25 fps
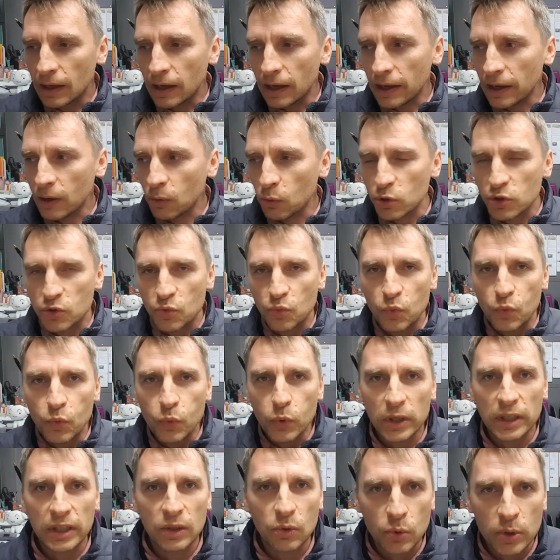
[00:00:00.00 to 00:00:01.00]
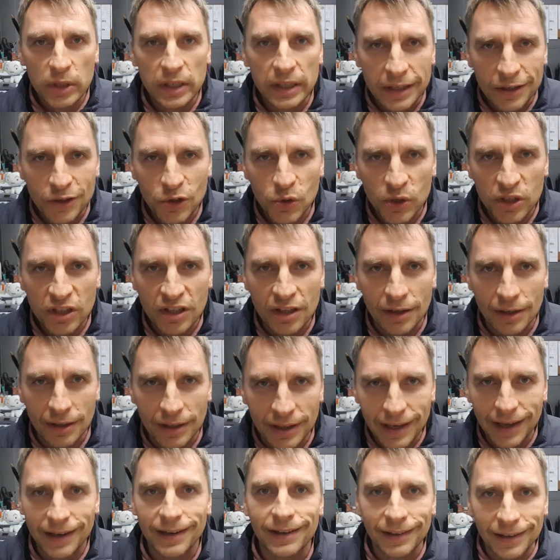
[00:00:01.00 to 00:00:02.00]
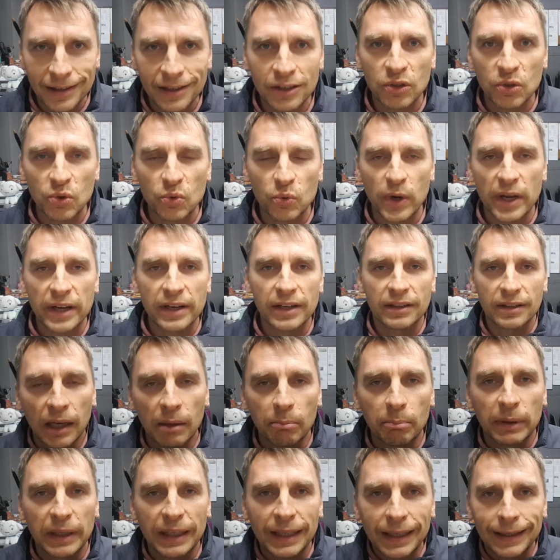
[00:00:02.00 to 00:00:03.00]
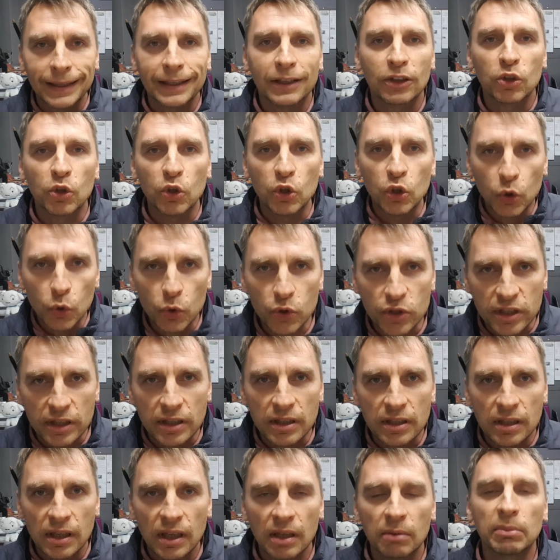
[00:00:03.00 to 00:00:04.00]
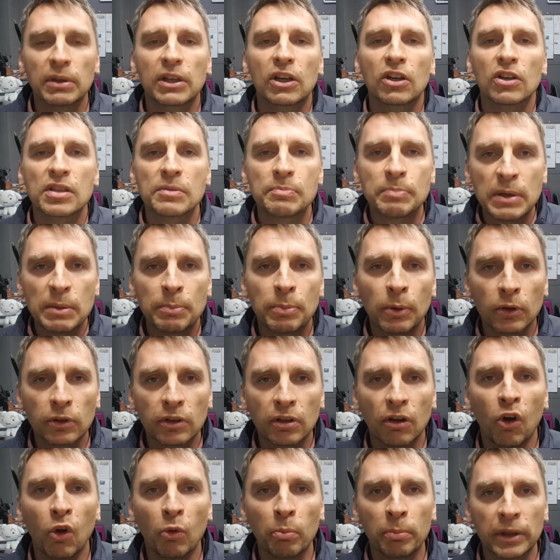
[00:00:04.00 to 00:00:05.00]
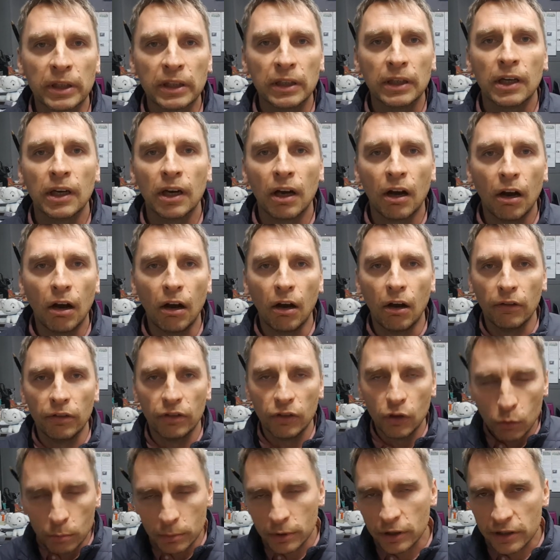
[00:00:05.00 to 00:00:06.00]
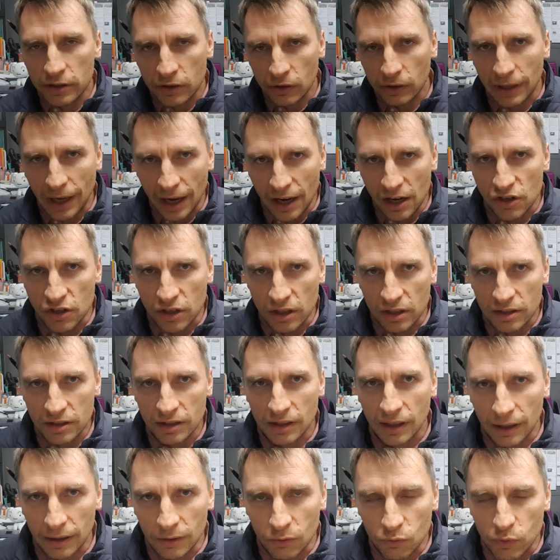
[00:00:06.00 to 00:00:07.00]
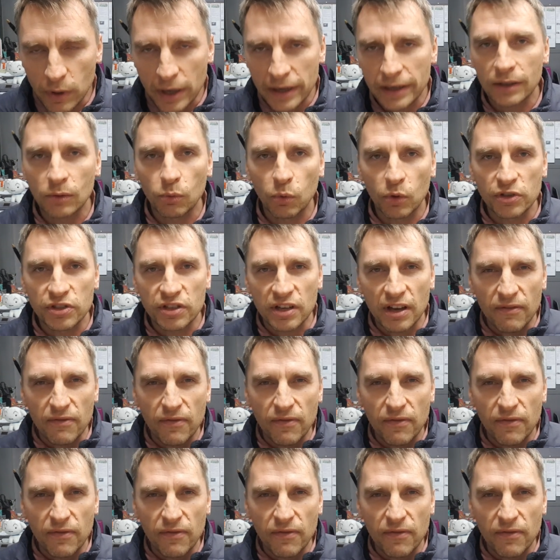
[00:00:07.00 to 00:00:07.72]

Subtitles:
I was really, really interested in getting into Reddit and beginning to use it because people told me on numerous occasions that Reddit was a